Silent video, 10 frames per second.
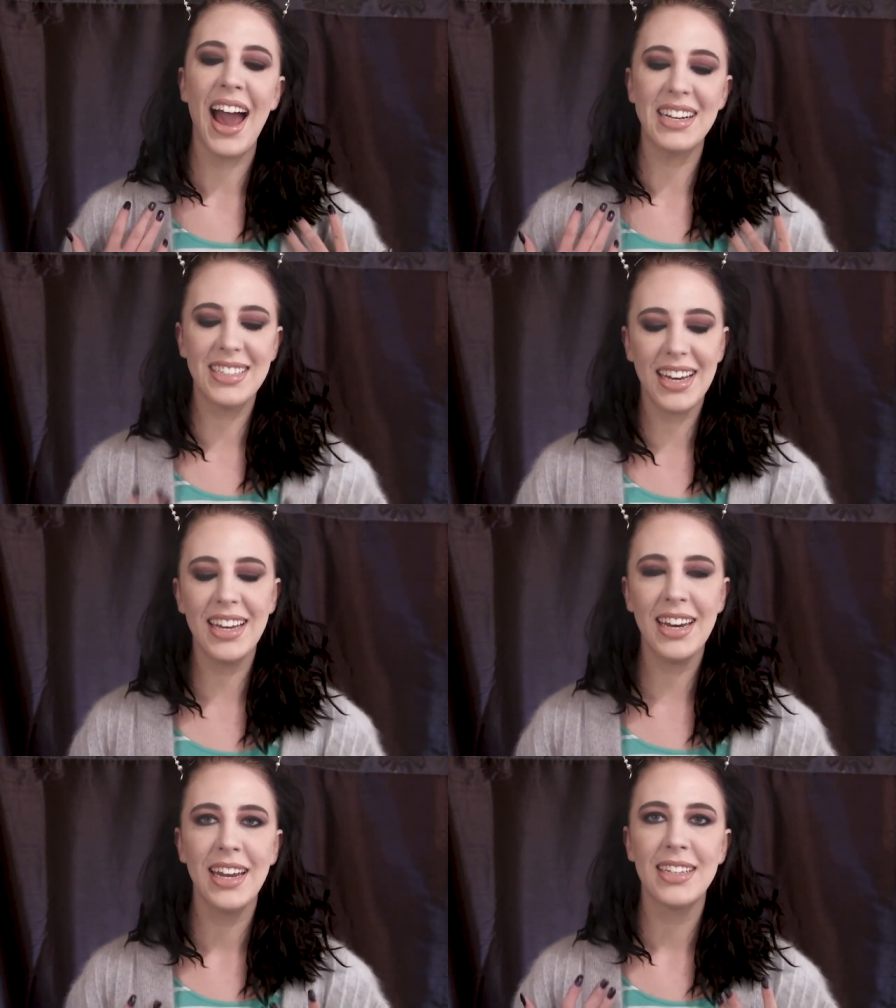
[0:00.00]
I
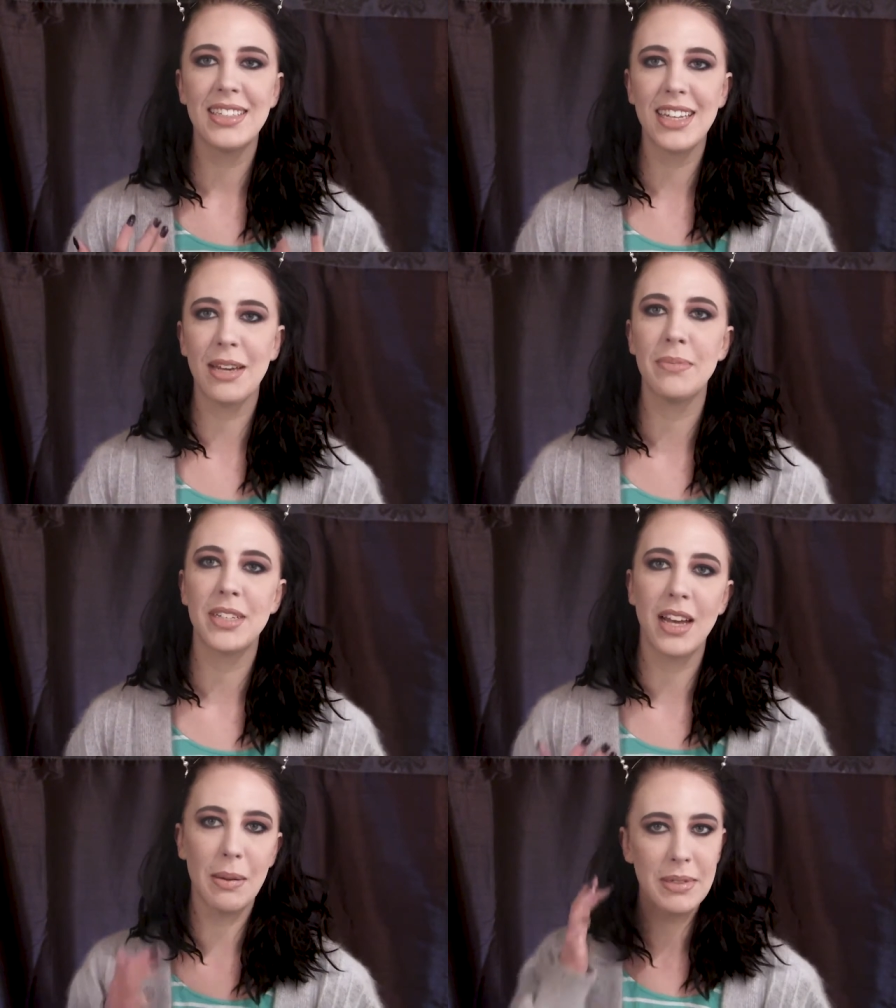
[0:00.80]
did seem
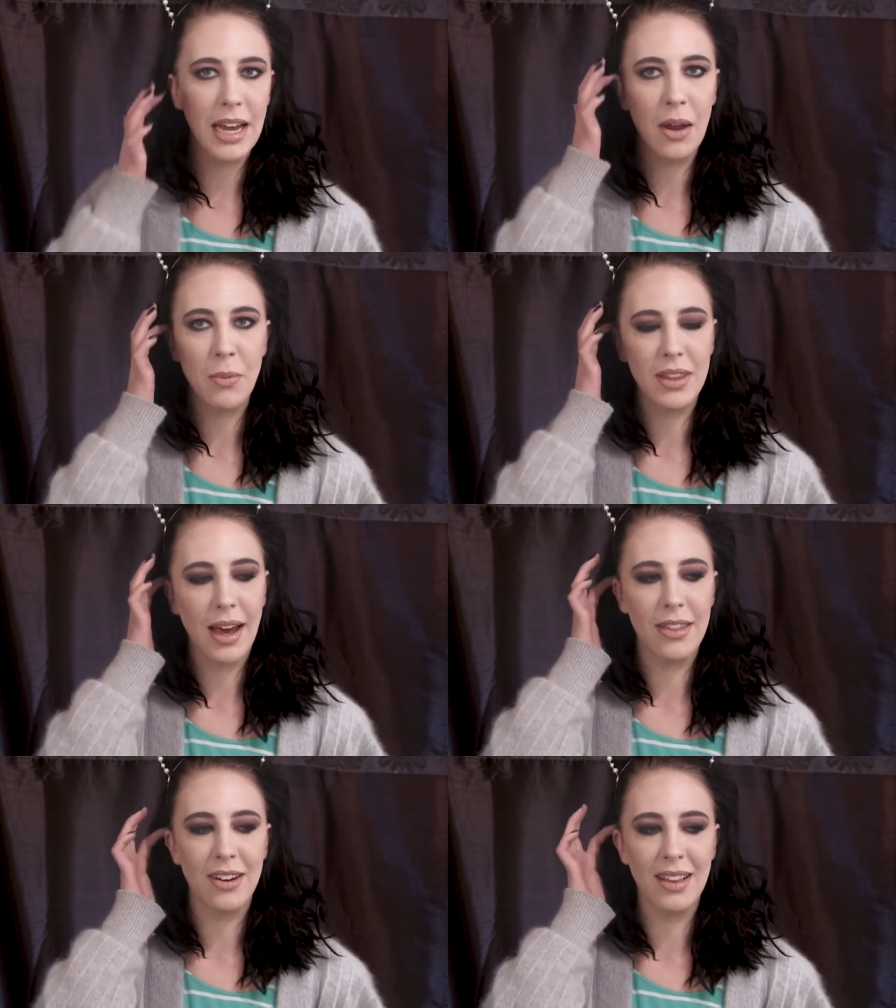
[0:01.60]
to come down with
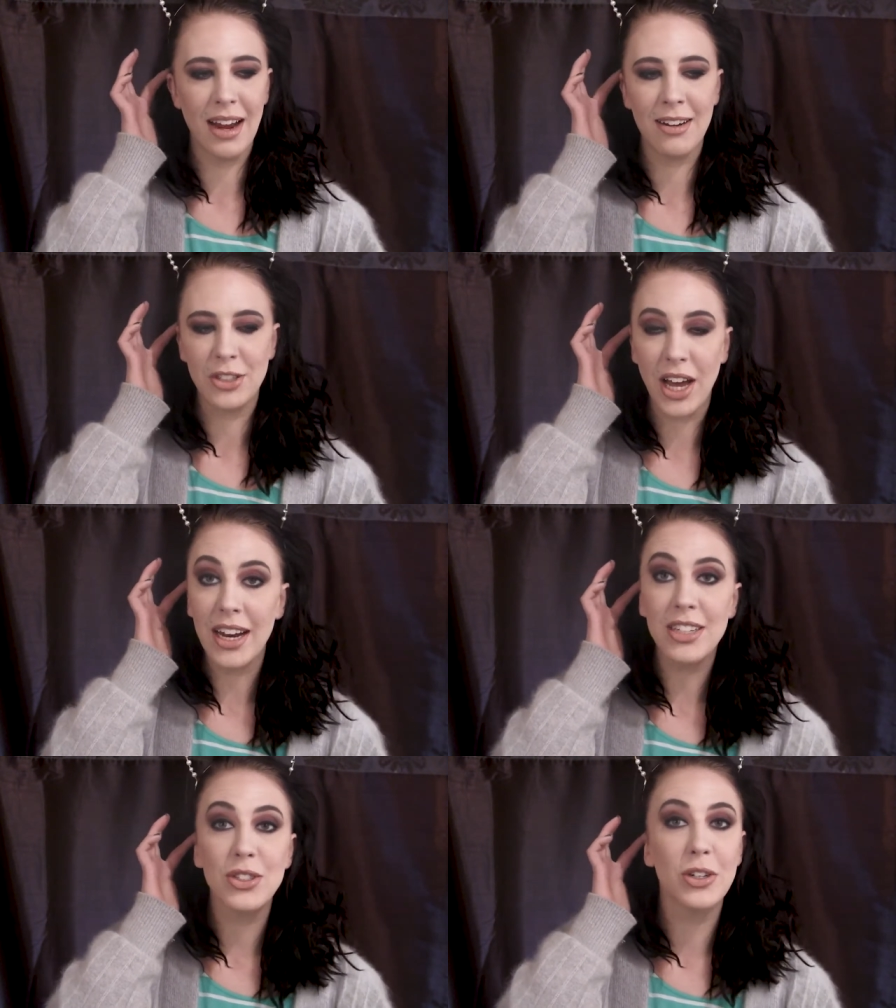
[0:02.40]
either
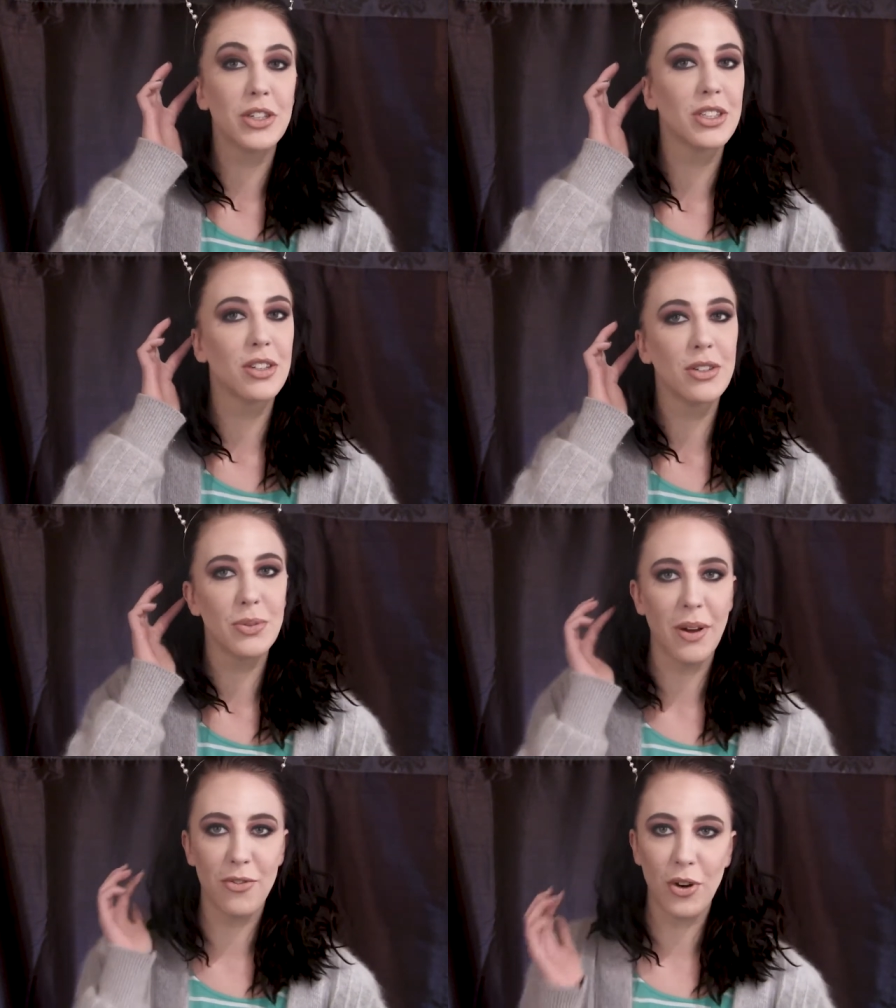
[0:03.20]
laryngitis or just
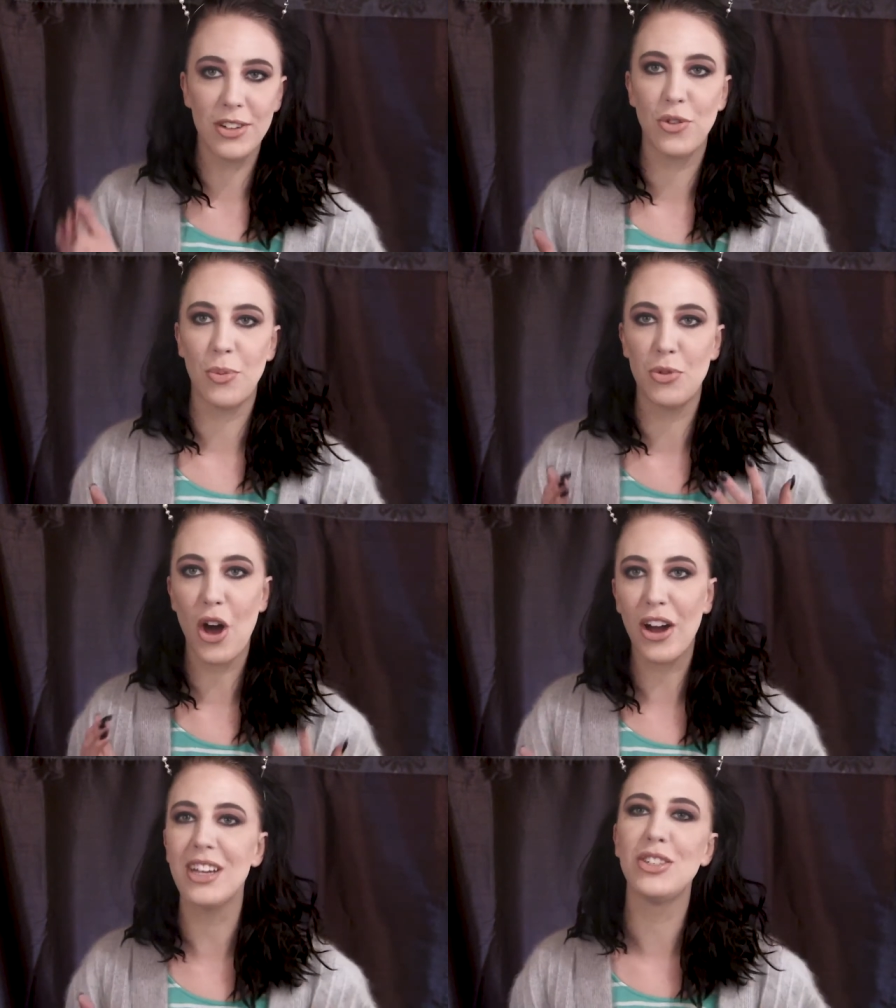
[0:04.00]
lose my voice from
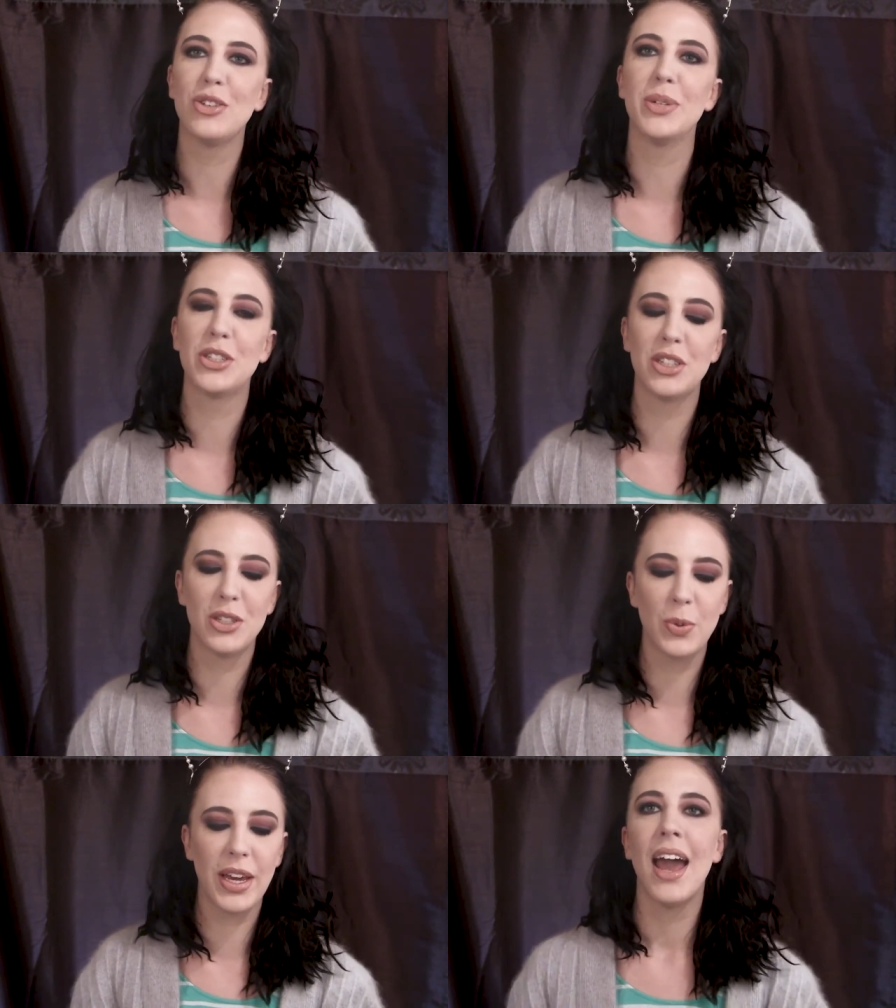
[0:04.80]
talking too much
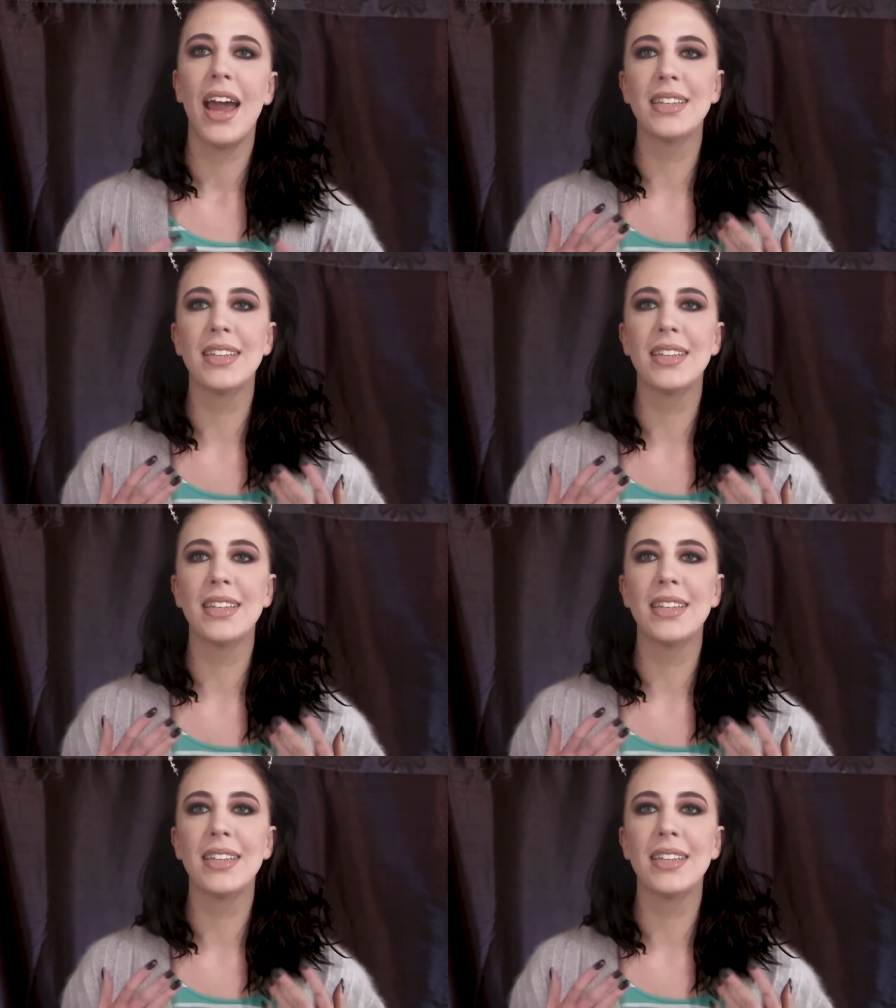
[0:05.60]
this week.